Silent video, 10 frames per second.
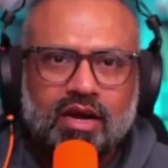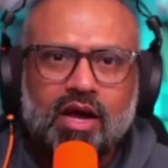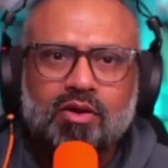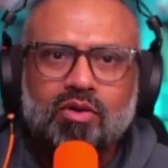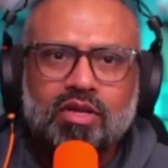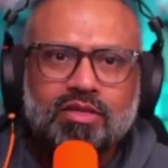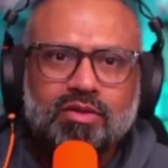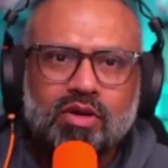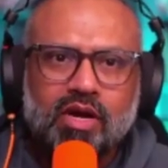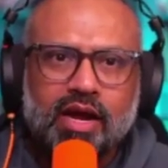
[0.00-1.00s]
Our role is
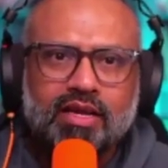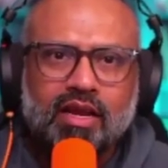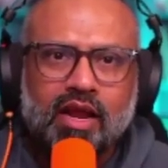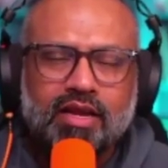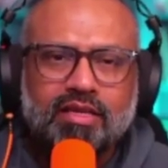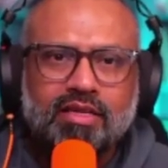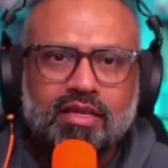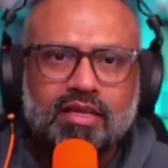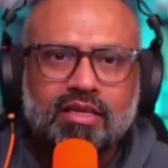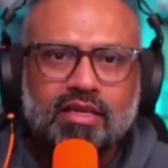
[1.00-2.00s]
to guide clients
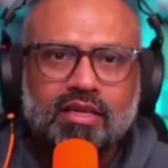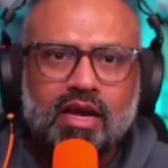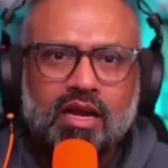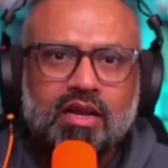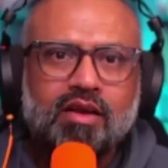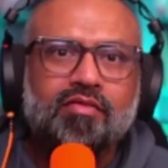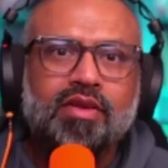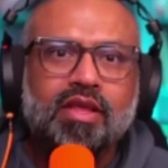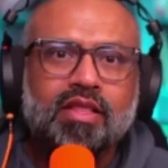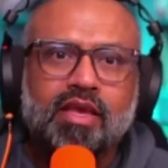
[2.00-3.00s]
in
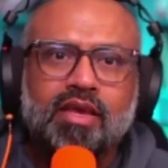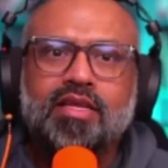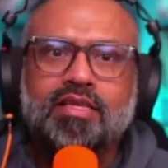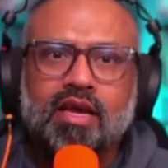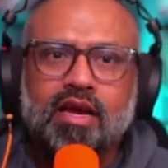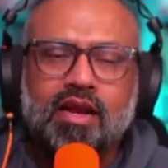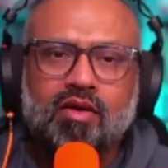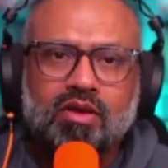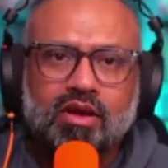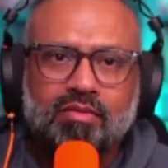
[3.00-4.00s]
uncovering their desired
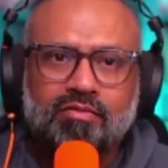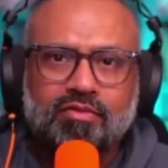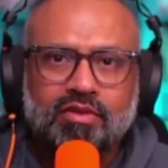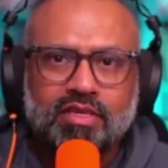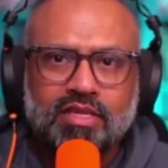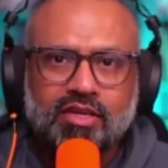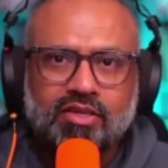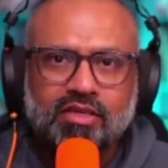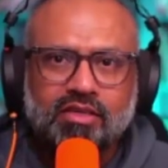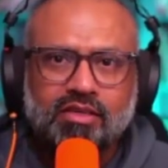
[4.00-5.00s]
outcome for the
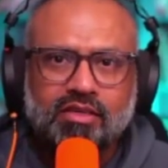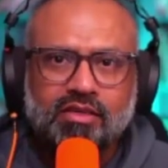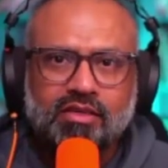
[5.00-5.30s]
session.